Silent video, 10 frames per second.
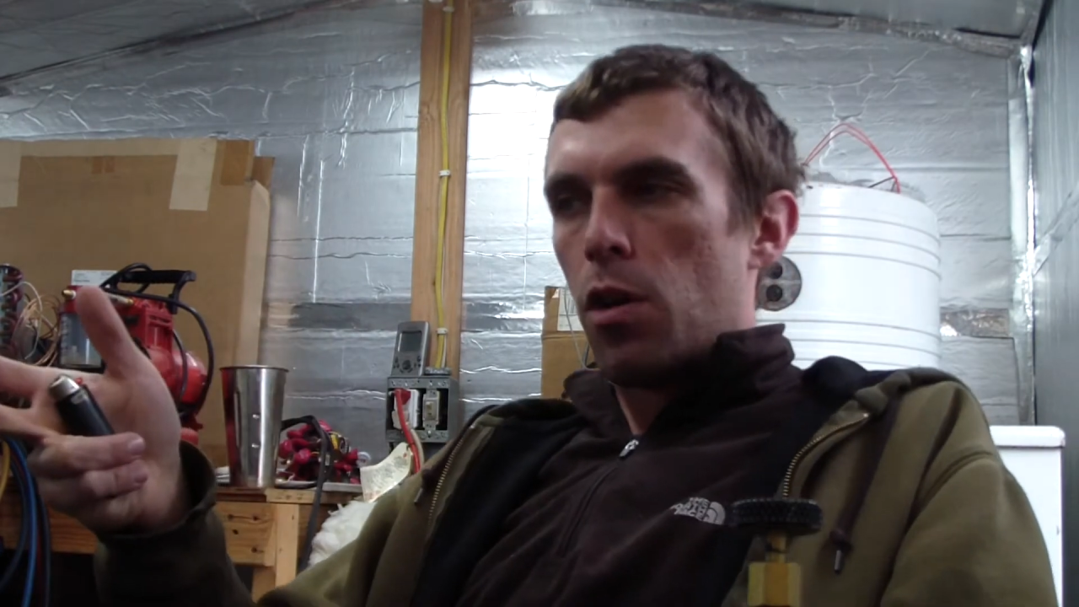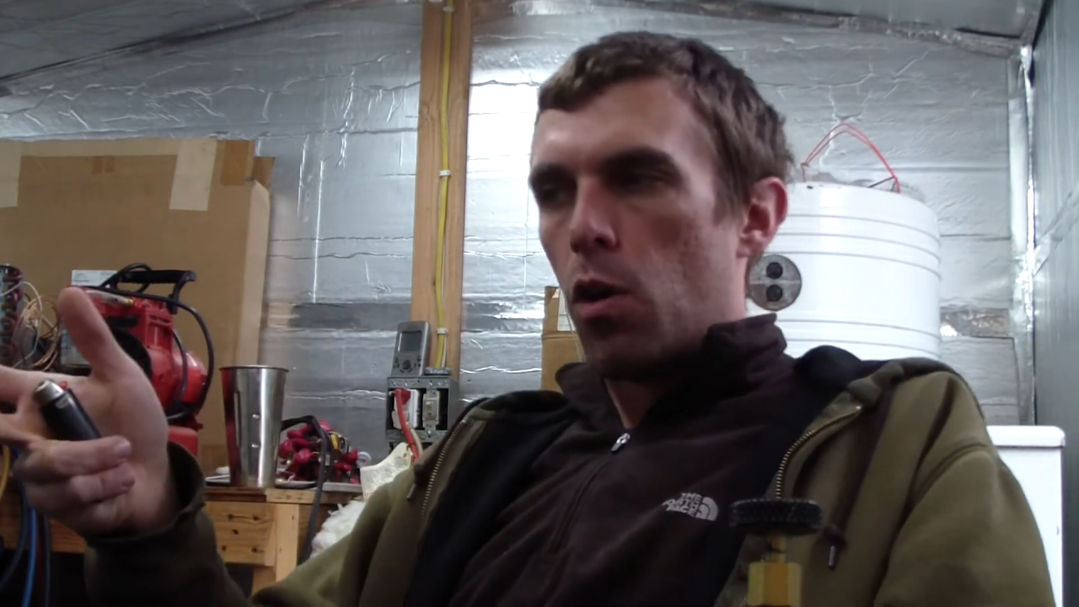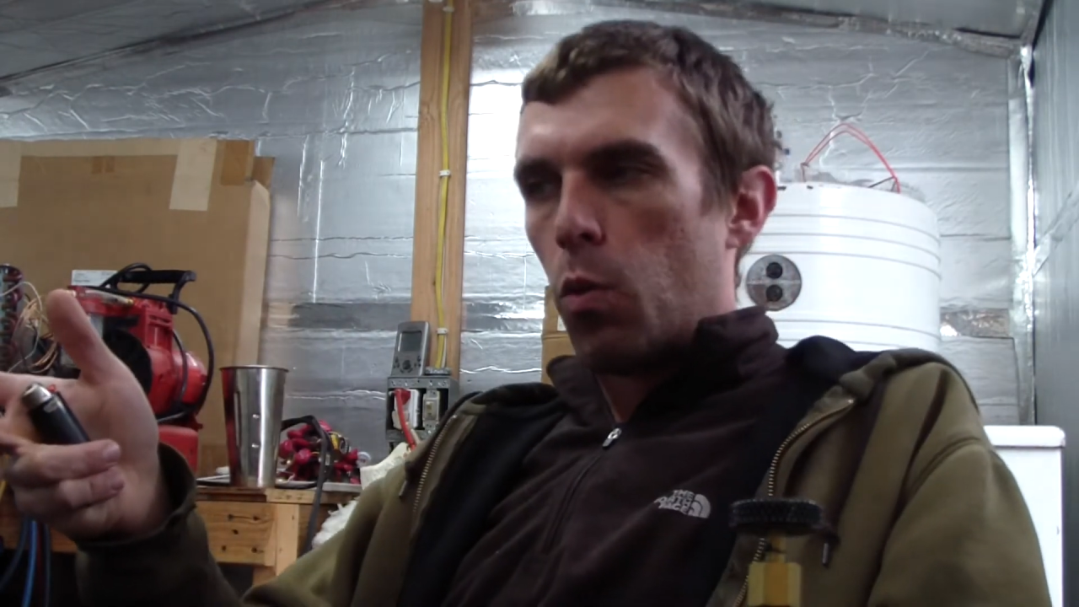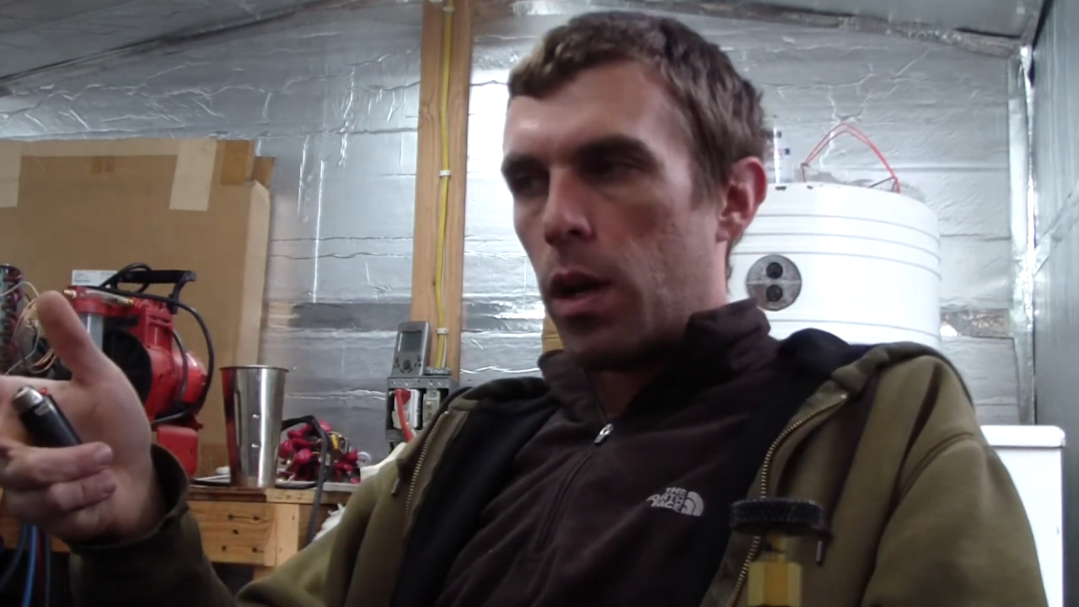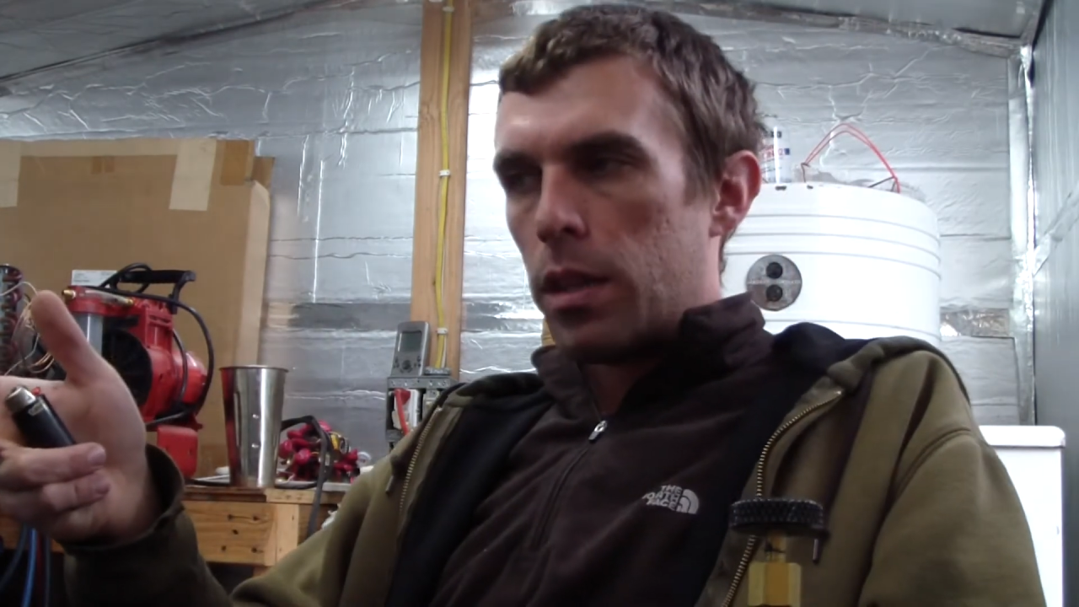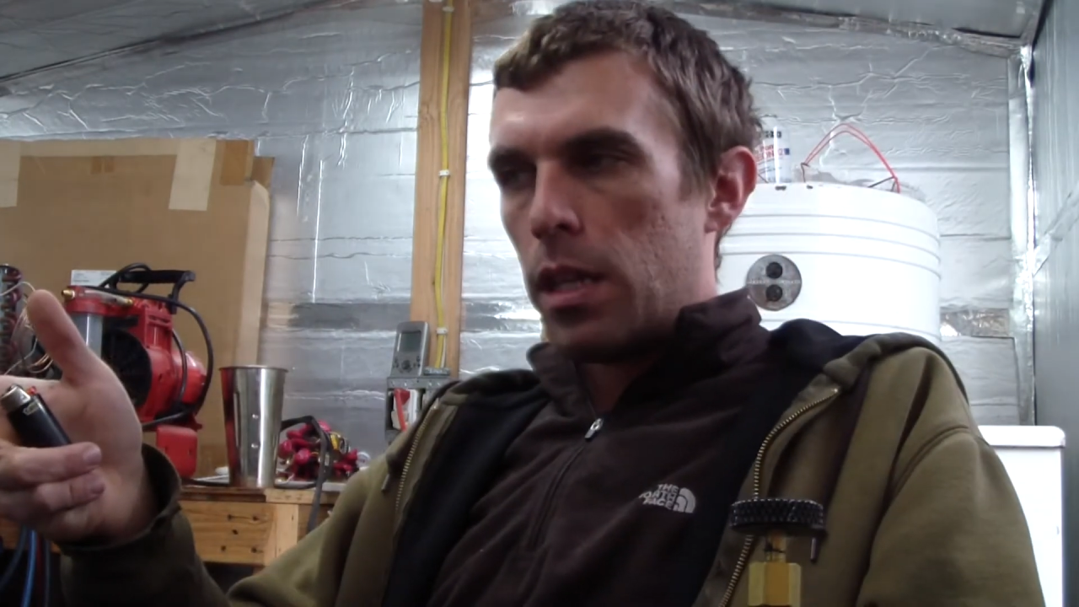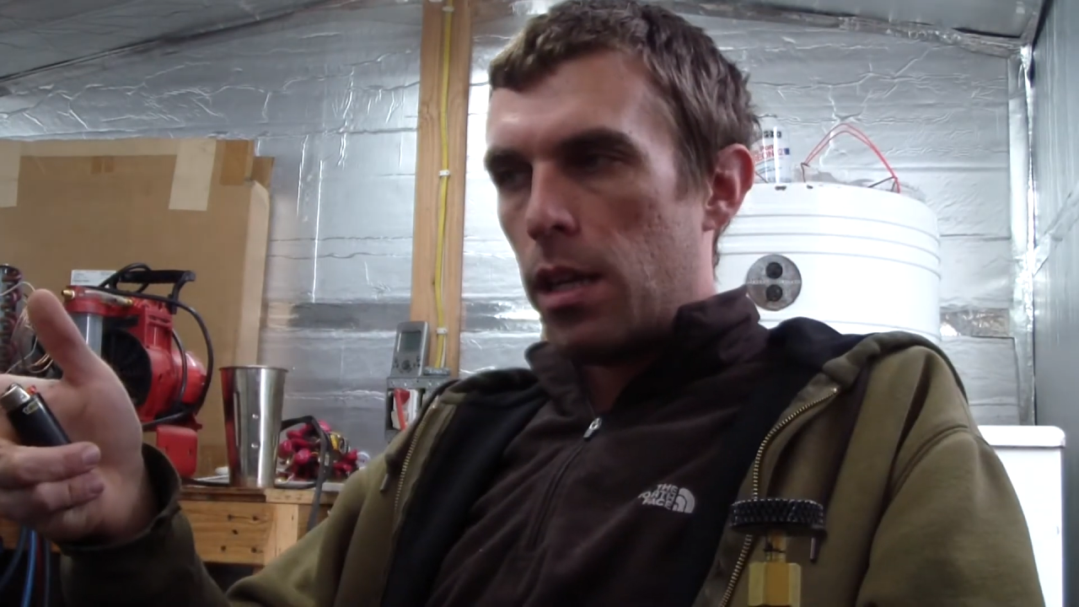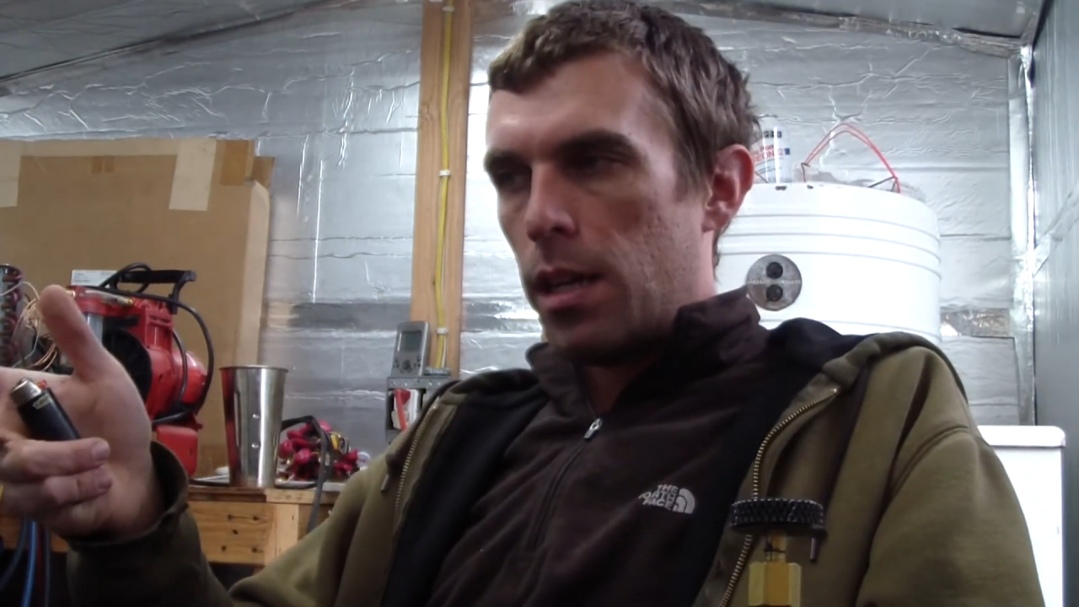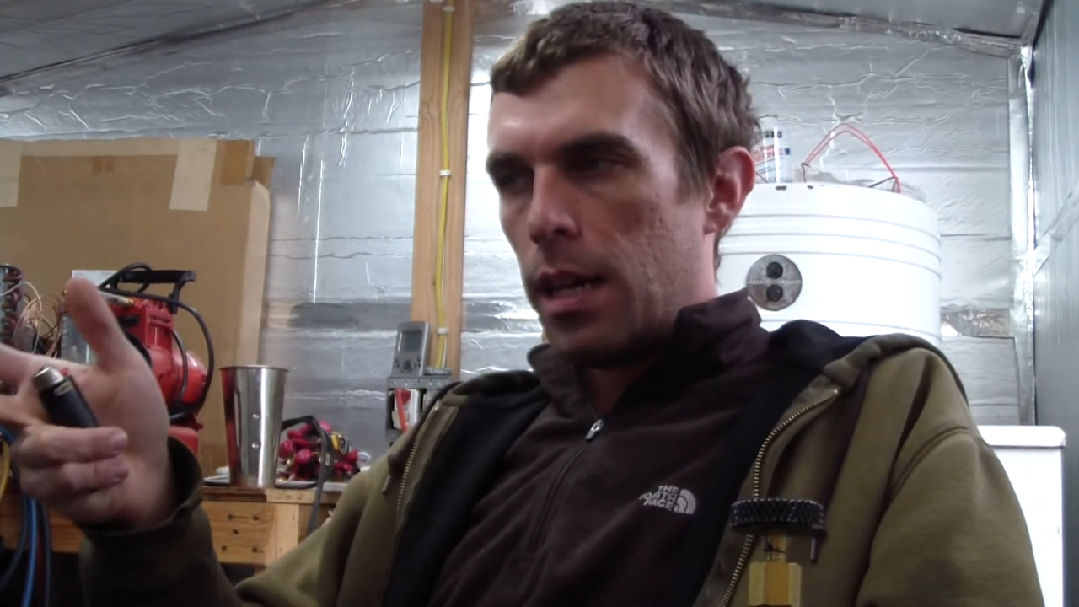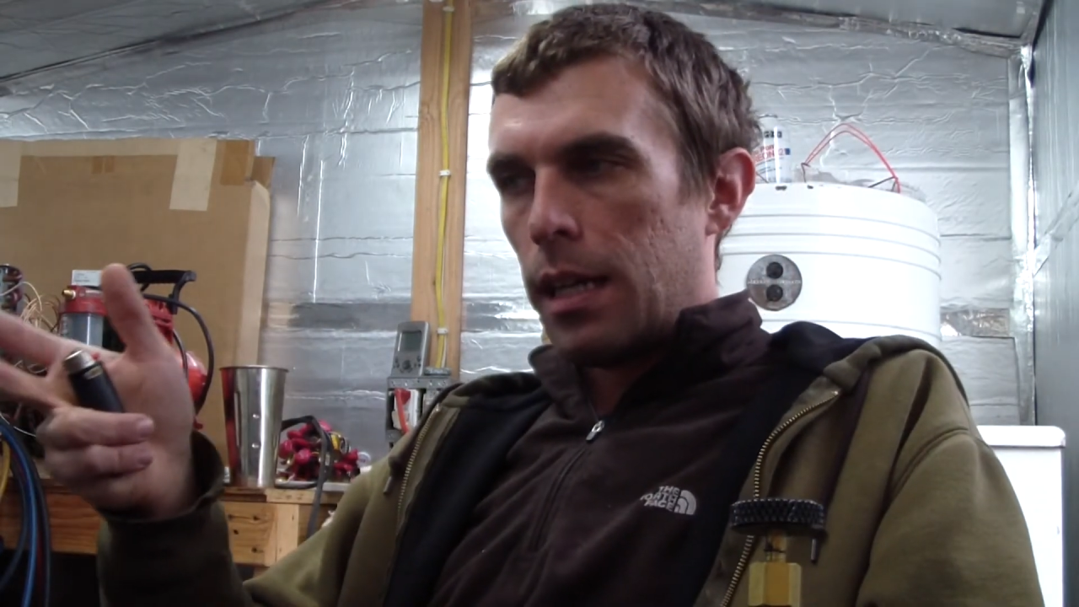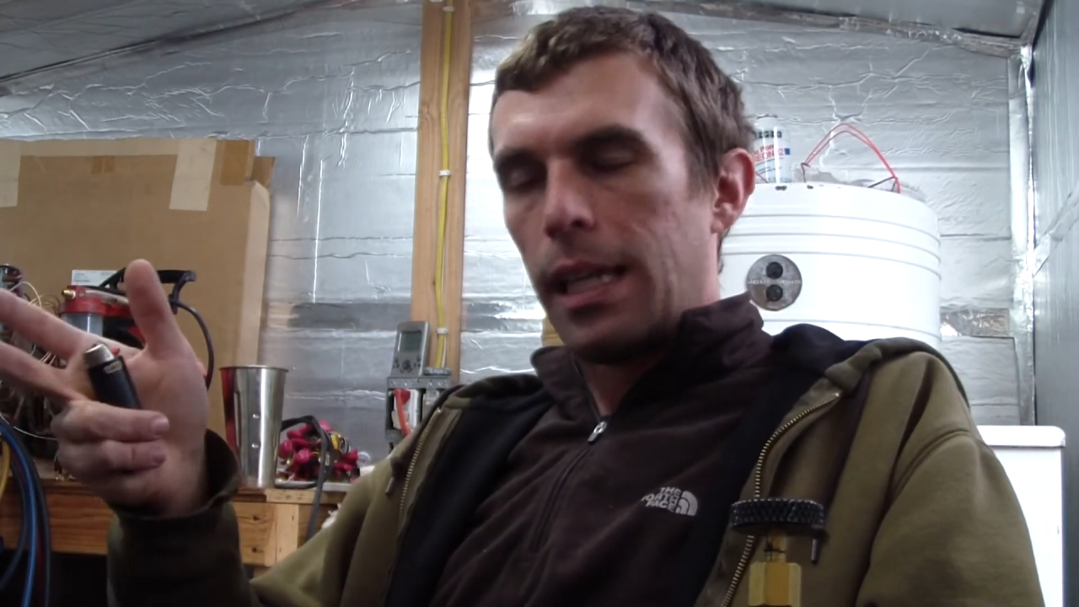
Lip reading: know what the